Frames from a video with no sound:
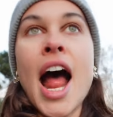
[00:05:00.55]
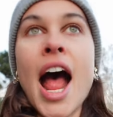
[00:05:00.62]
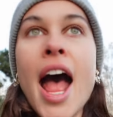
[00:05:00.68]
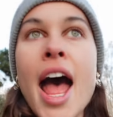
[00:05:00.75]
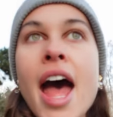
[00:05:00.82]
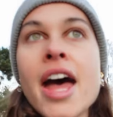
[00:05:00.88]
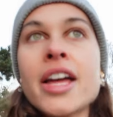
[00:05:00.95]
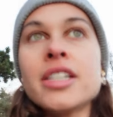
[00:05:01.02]

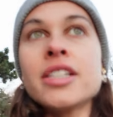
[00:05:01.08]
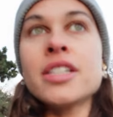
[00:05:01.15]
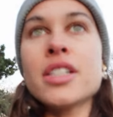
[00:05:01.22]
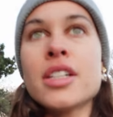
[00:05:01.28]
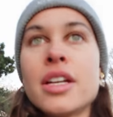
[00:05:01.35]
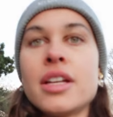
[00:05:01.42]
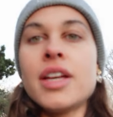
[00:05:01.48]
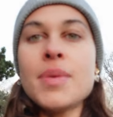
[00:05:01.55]

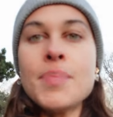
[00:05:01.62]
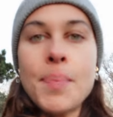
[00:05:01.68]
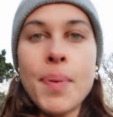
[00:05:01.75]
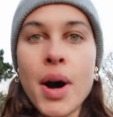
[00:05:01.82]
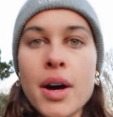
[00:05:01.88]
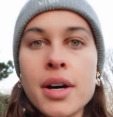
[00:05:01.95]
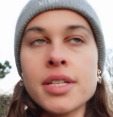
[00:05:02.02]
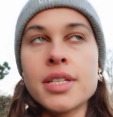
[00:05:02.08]
And in
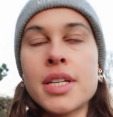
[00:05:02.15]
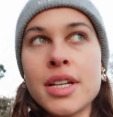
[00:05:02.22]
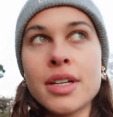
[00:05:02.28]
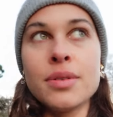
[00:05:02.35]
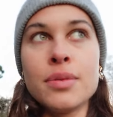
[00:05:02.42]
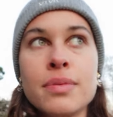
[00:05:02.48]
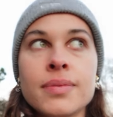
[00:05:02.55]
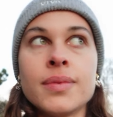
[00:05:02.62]

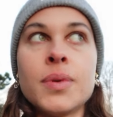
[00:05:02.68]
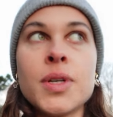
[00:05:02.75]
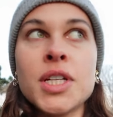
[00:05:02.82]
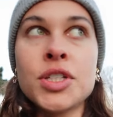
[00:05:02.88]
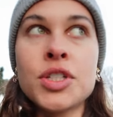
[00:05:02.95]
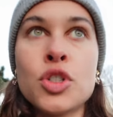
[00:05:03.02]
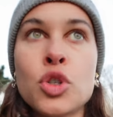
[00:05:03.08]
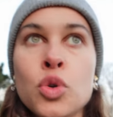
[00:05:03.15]
passing, we
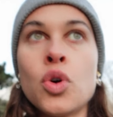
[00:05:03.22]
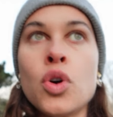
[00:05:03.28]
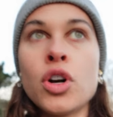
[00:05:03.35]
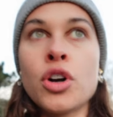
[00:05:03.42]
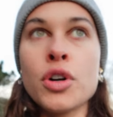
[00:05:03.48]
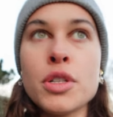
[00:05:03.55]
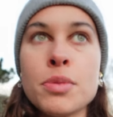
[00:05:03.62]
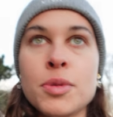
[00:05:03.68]
saw a
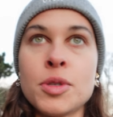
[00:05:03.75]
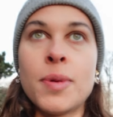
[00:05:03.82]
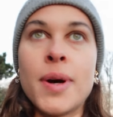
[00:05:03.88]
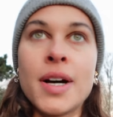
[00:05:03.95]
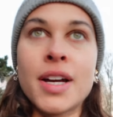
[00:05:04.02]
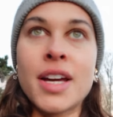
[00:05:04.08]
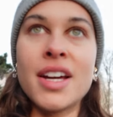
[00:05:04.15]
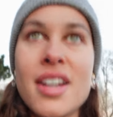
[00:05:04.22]
Christmas
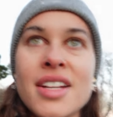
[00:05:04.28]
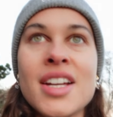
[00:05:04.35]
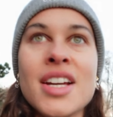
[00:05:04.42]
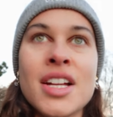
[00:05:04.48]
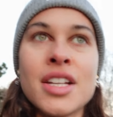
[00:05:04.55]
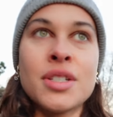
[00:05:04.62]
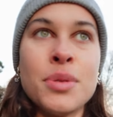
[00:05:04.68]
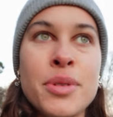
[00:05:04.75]
market,
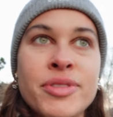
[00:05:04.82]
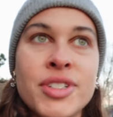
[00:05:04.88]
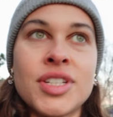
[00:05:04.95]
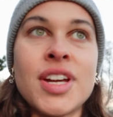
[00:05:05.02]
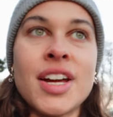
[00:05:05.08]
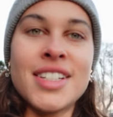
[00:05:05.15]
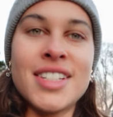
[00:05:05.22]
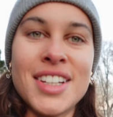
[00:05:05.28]
so we've
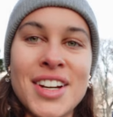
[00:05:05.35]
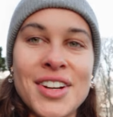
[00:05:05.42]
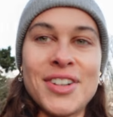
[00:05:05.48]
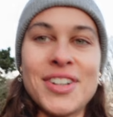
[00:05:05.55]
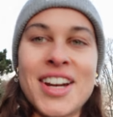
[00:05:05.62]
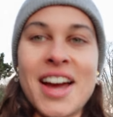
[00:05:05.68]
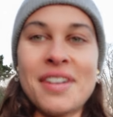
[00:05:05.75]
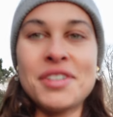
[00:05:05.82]
decided to go
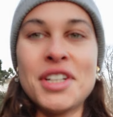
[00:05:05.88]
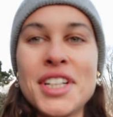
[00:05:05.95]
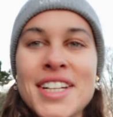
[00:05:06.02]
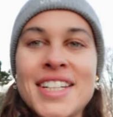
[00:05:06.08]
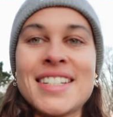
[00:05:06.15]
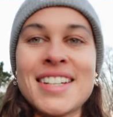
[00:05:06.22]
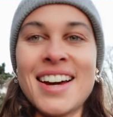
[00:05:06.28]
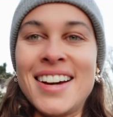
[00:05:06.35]
and have a look
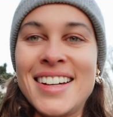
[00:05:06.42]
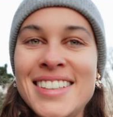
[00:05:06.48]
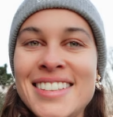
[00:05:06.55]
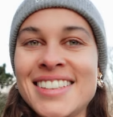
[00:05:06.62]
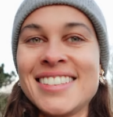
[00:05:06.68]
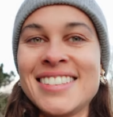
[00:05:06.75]
inside.